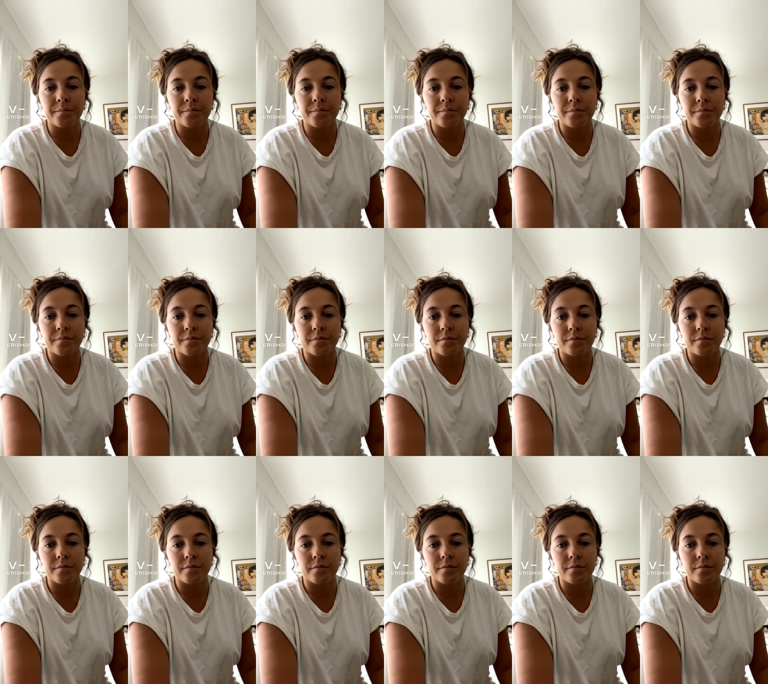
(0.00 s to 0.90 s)

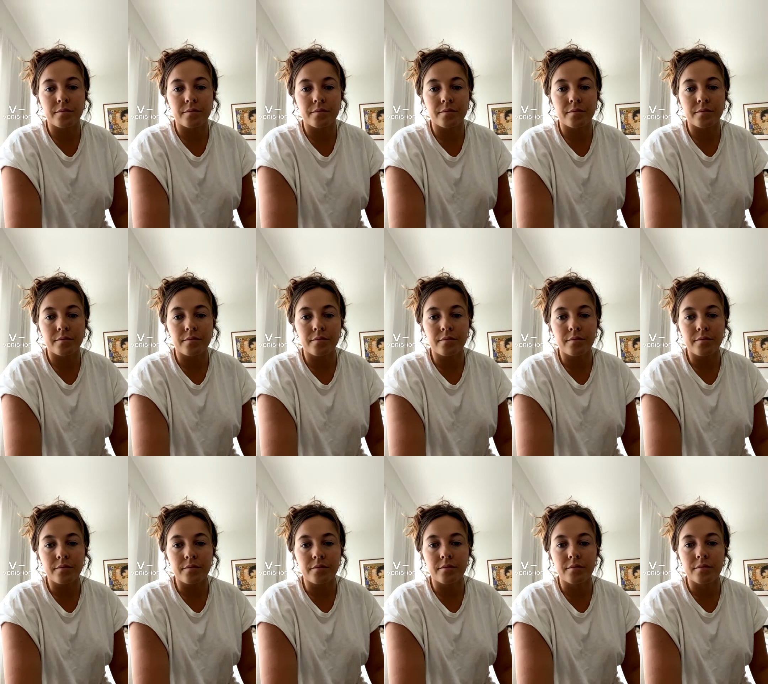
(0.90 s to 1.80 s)

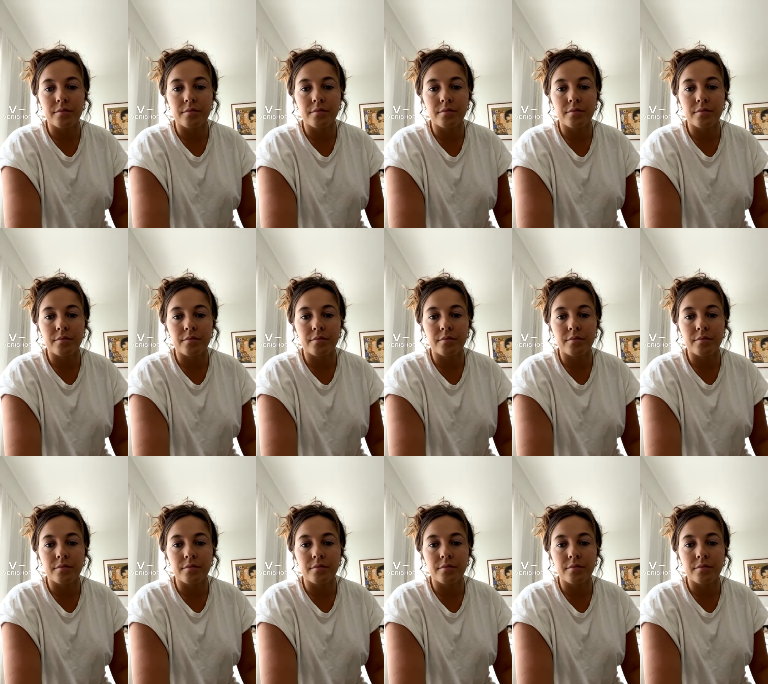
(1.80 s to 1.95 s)
No one is speaking in this clip.